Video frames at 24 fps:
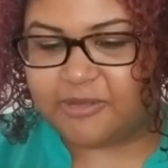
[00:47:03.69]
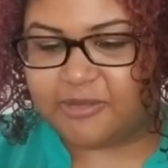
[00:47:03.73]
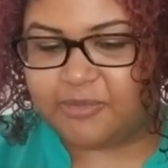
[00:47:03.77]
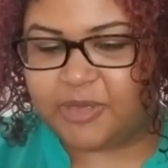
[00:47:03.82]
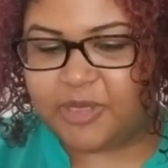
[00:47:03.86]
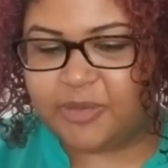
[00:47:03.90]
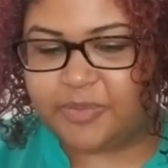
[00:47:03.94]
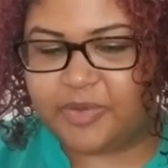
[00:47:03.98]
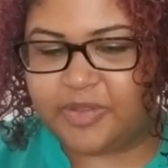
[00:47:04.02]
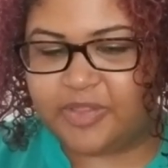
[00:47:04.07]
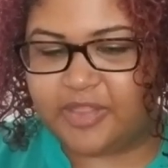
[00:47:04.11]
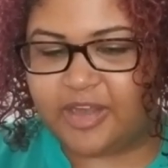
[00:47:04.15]
The
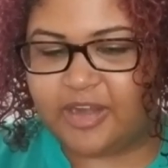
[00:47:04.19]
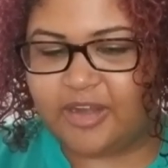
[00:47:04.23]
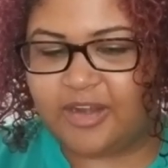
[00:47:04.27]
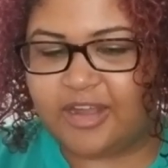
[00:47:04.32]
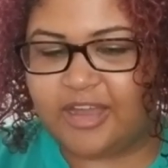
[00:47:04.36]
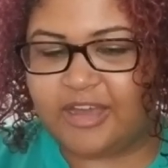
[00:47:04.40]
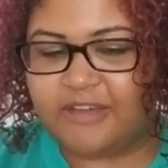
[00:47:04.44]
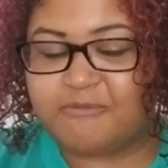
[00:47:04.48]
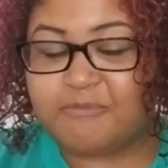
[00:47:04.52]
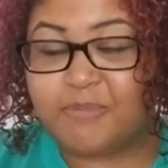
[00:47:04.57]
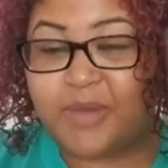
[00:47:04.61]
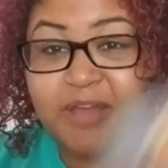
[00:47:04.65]
people that are
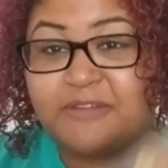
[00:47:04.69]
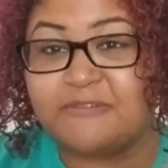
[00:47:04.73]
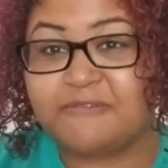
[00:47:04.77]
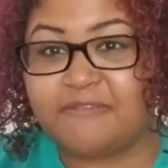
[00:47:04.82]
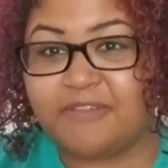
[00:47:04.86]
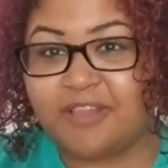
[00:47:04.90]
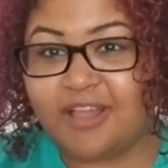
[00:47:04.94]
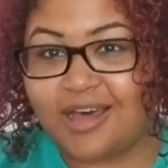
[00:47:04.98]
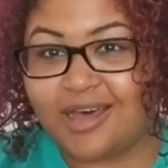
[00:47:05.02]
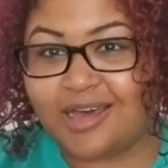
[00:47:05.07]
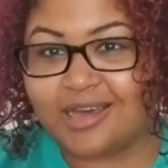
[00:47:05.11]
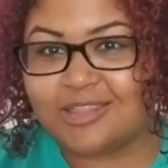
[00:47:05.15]
of my
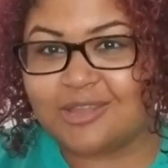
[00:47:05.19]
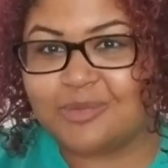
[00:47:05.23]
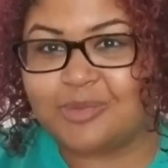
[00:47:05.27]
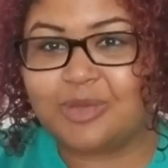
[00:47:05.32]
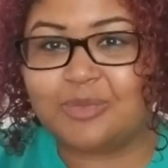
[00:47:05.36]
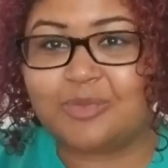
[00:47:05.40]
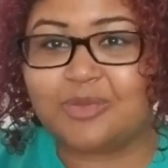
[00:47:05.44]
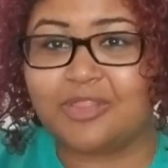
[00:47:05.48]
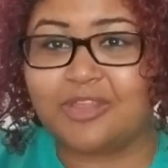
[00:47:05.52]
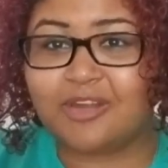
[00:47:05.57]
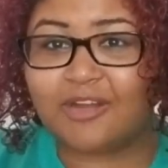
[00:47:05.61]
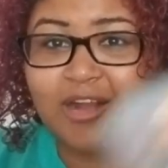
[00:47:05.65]
flock, the
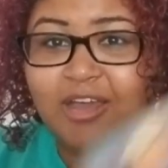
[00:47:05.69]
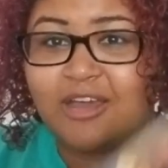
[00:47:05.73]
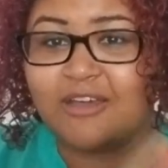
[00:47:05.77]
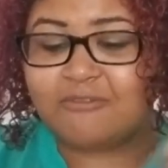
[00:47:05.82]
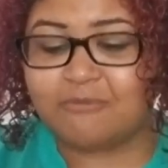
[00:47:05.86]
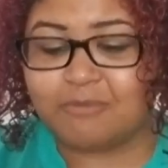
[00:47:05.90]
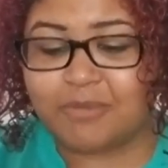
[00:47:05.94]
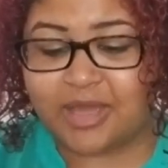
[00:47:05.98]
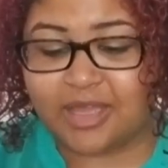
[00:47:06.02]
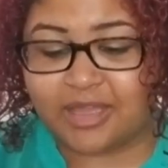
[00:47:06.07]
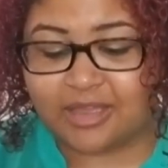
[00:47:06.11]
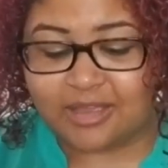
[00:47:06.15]
people that are
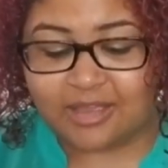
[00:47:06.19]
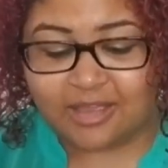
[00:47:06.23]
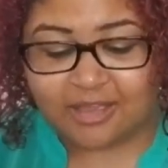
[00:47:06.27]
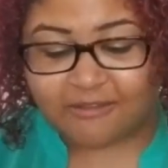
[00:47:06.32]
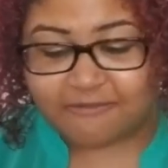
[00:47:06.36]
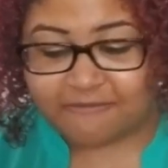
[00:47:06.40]
of my